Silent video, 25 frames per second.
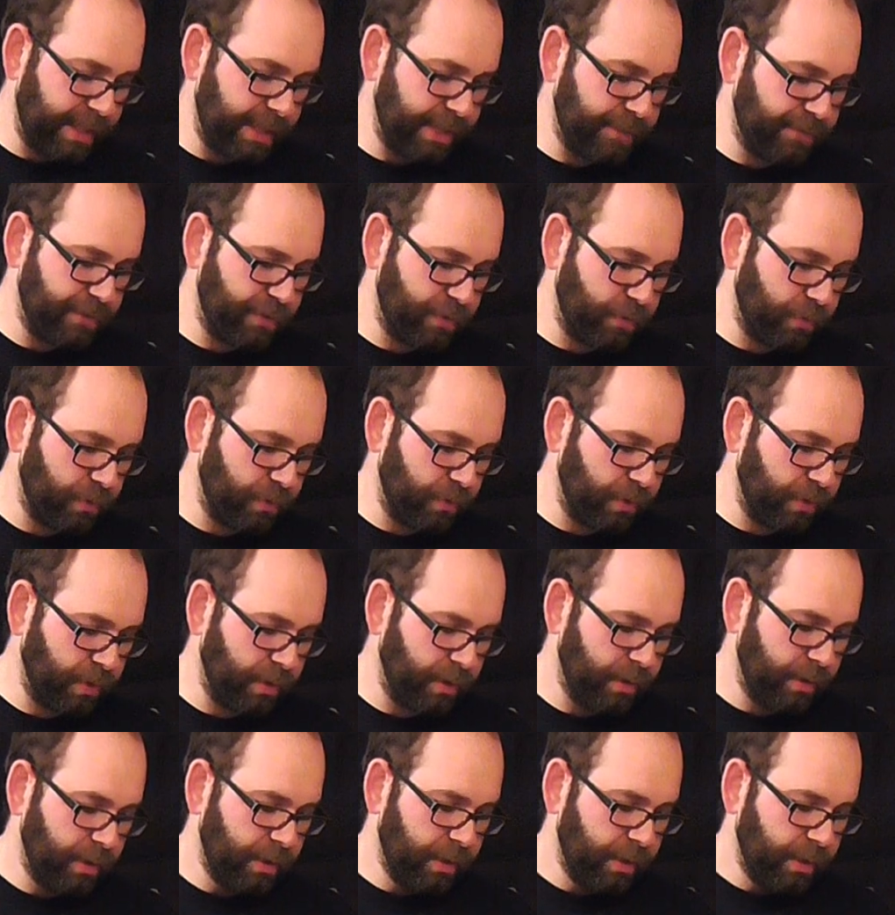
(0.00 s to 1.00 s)
gives
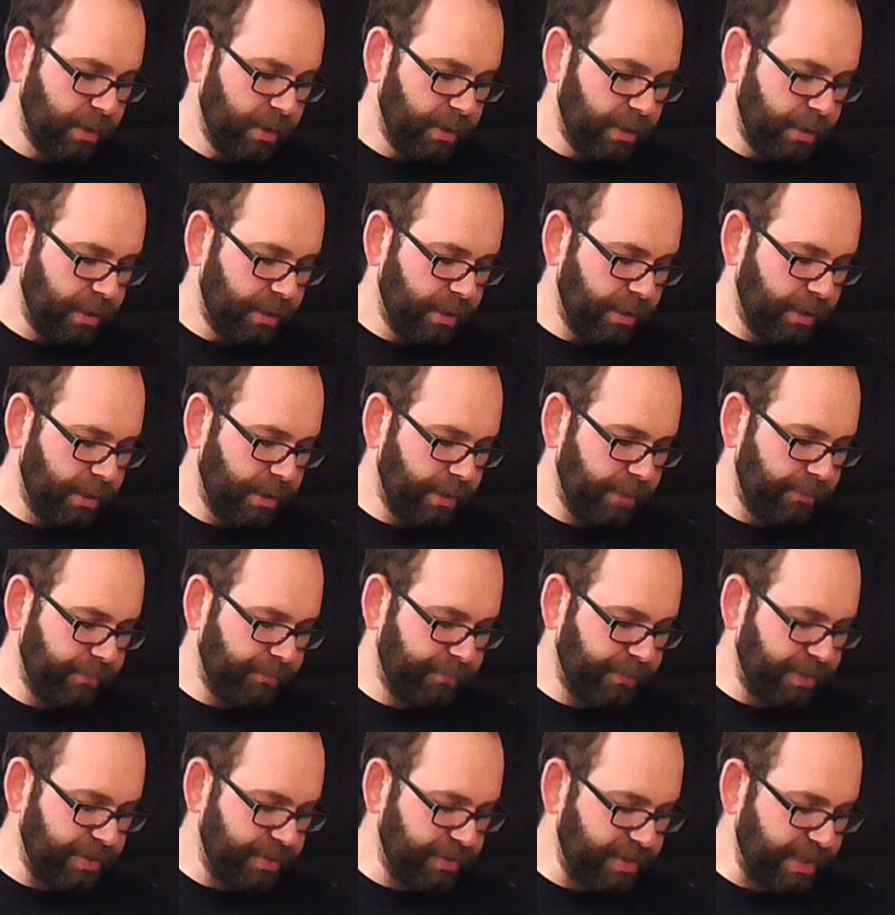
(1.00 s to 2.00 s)
your
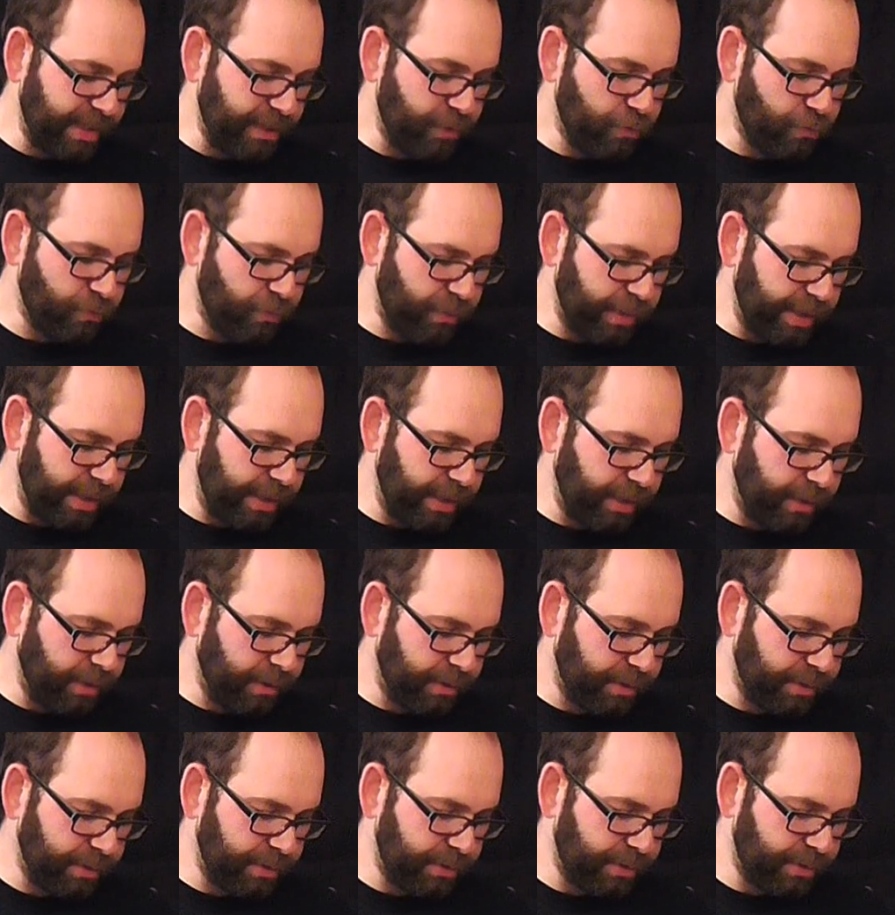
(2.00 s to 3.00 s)
Sanguinary
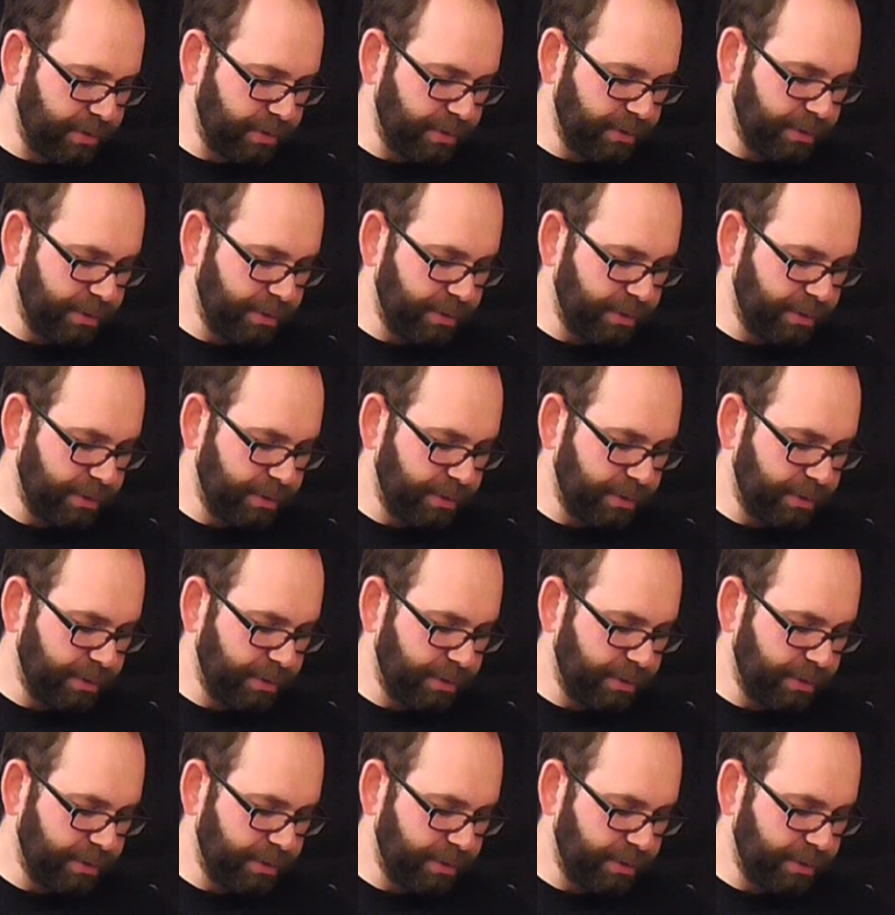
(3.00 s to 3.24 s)
Guard